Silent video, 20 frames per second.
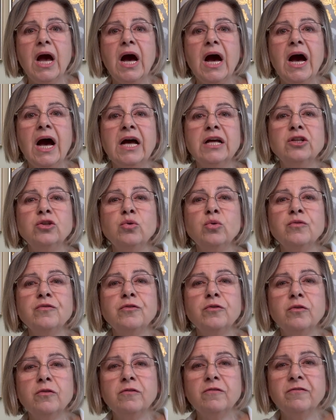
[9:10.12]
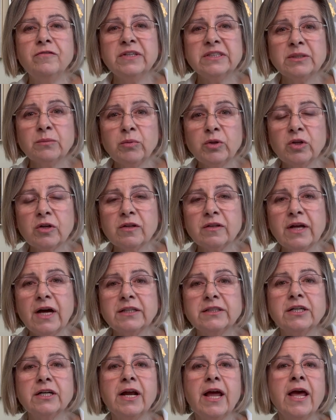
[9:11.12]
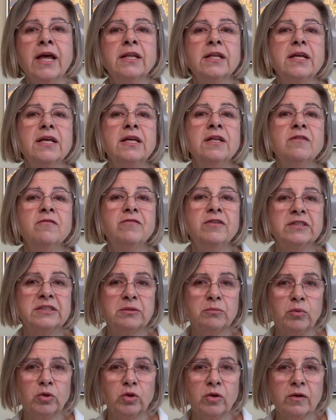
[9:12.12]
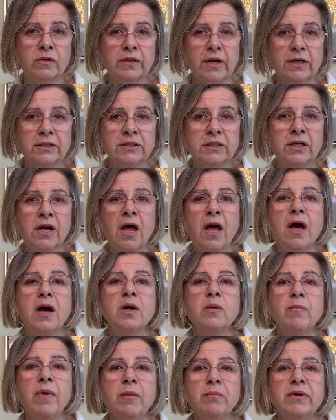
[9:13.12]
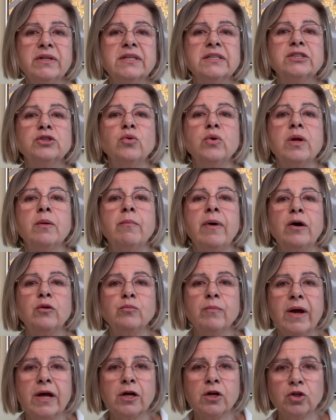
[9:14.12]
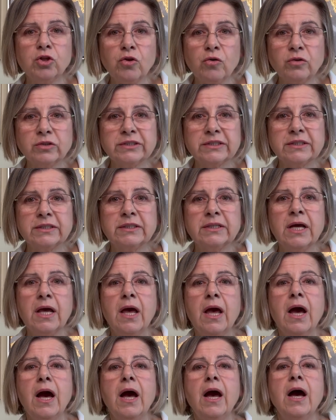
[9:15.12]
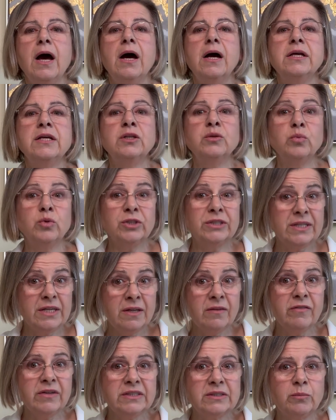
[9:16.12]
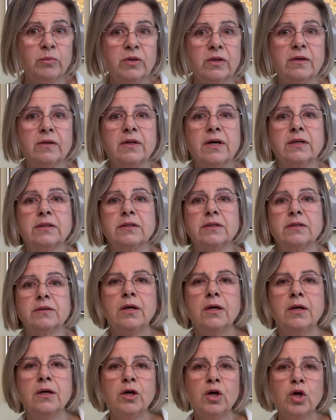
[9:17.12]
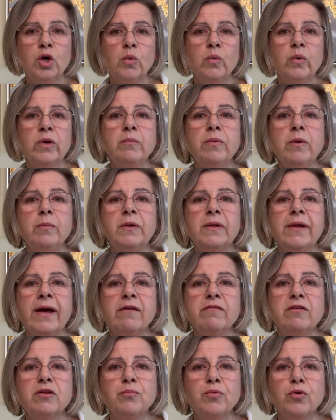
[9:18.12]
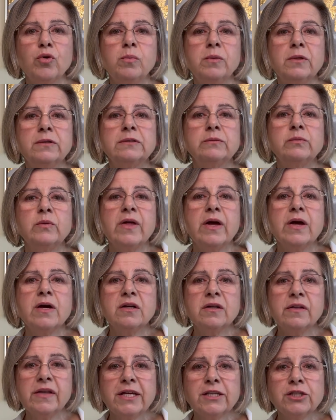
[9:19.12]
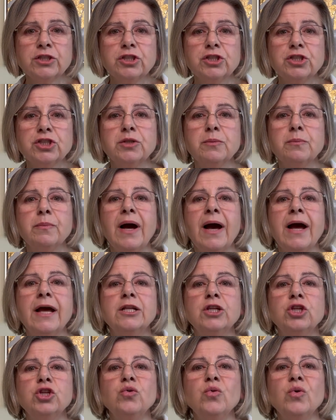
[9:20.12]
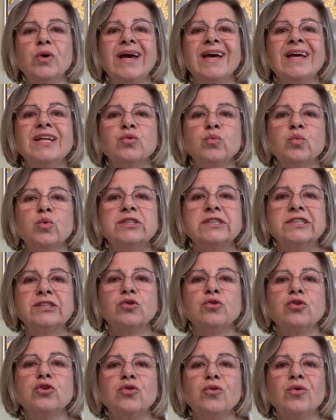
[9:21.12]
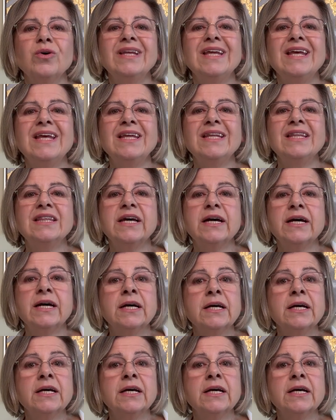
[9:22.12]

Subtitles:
I look for visible clutter and invisible clutter. Remember the story about my closet. It was invisible clutter. When people are having problems with their relationship, I look at what's going on in the